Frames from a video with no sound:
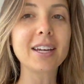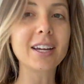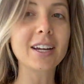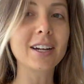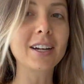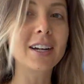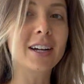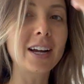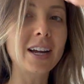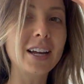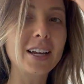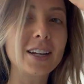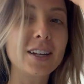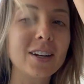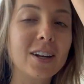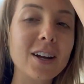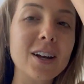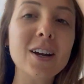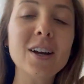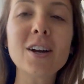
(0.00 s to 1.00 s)
here
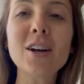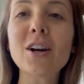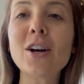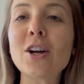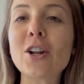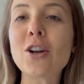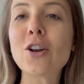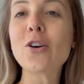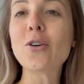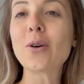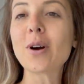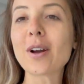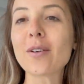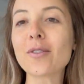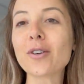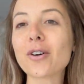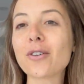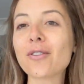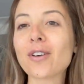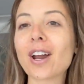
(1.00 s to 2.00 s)
in
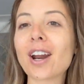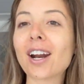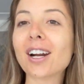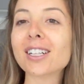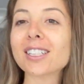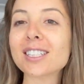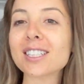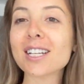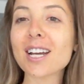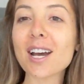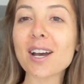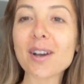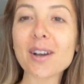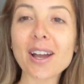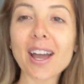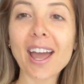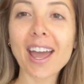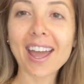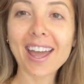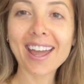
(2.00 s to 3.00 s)
Nuevo Vallarta,
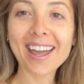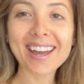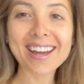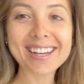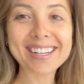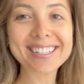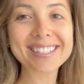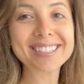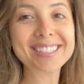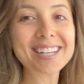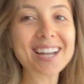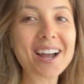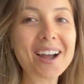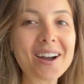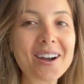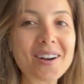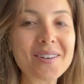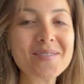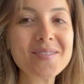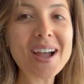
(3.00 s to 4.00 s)
and
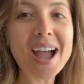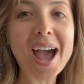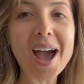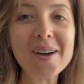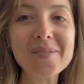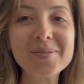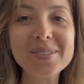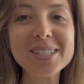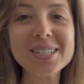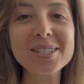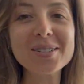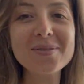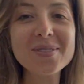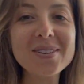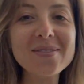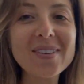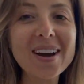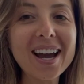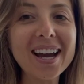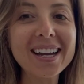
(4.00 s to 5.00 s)
I'm happy to
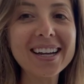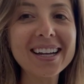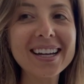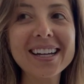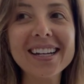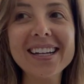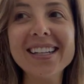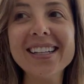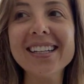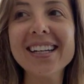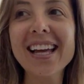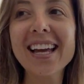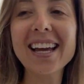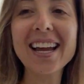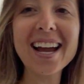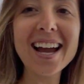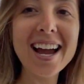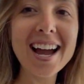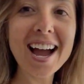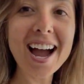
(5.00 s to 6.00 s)
be back in the like
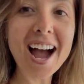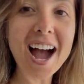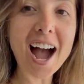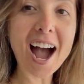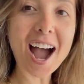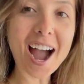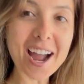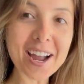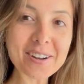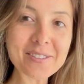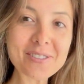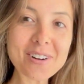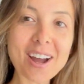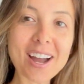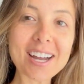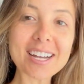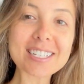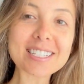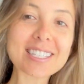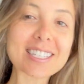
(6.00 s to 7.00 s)

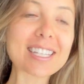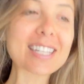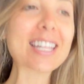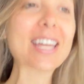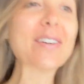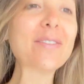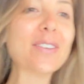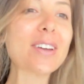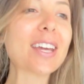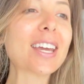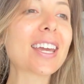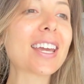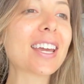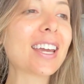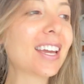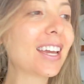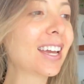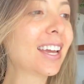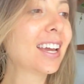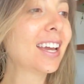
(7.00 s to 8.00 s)
high-rise living,
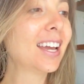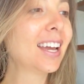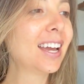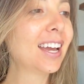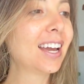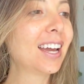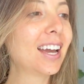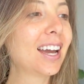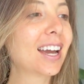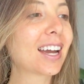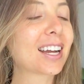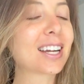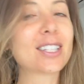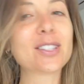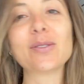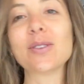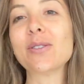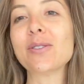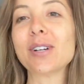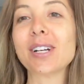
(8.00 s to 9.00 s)

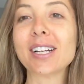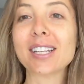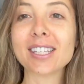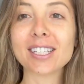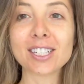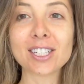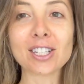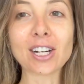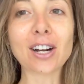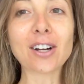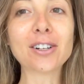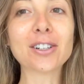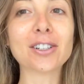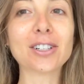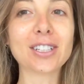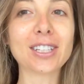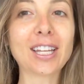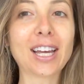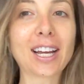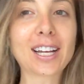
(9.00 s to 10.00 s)
because we were in the
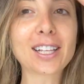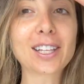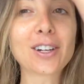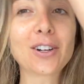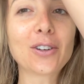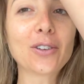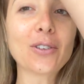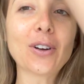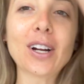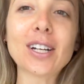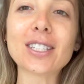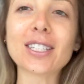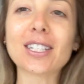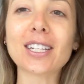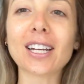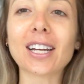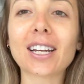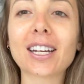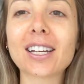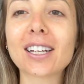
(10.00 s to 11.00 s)
jungle in like a little
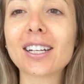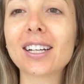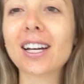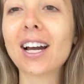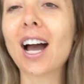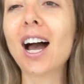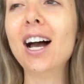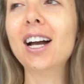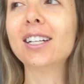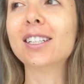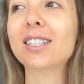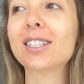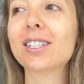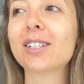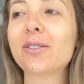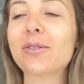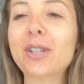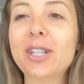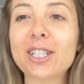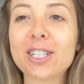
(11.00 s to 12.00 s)
rustic hut,
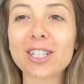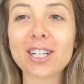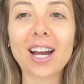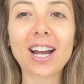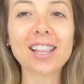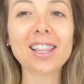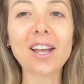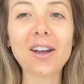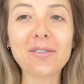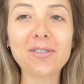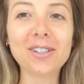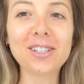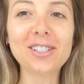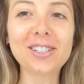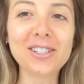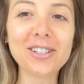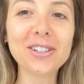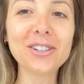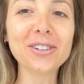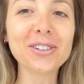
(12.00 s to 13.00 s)
which I loved
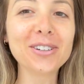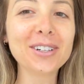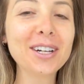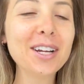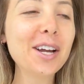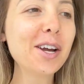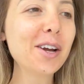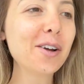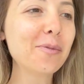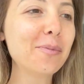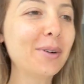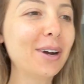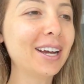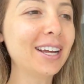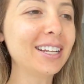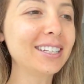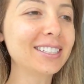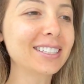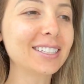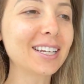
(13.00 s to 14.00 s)
too.
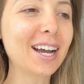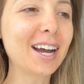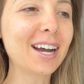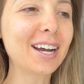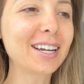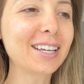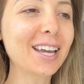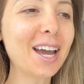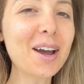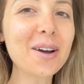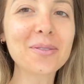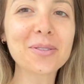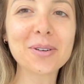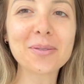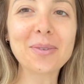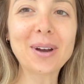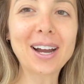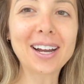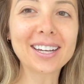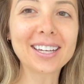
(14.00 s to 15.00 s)
But yeah, we're
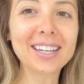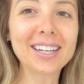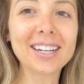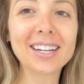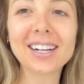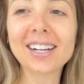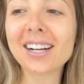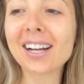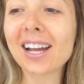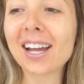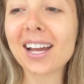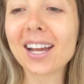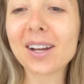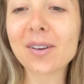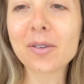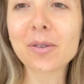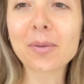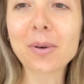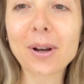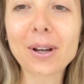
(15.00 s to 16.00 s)
back here and
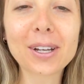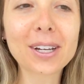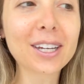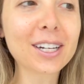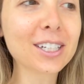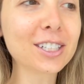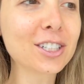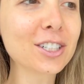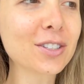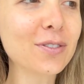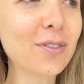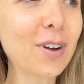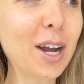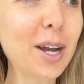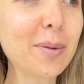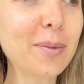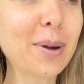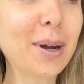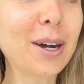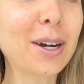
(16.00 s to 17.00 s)
we're probably gonna just
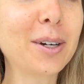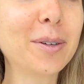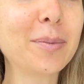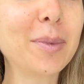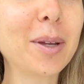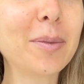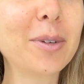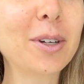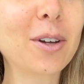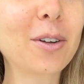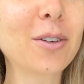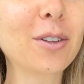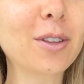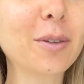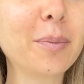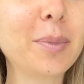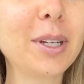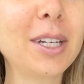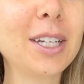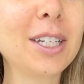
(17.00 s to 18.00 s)
vibe out, maybe go to the
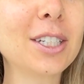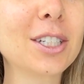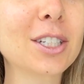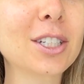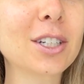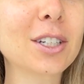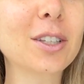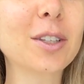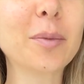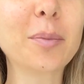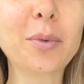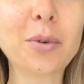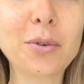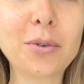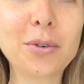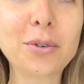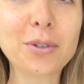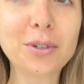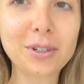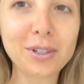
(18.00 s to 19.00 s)
beach, the
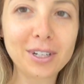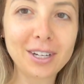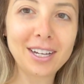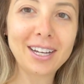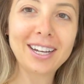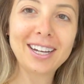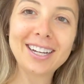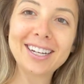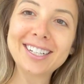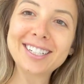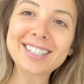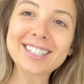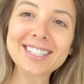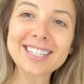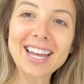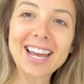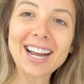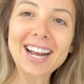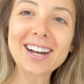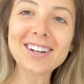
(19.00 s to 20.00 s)
pool, and just
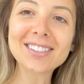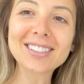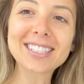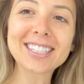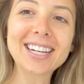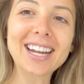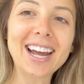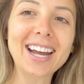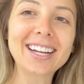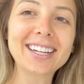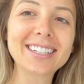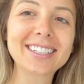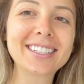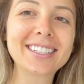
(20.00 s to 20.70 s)
hang out today.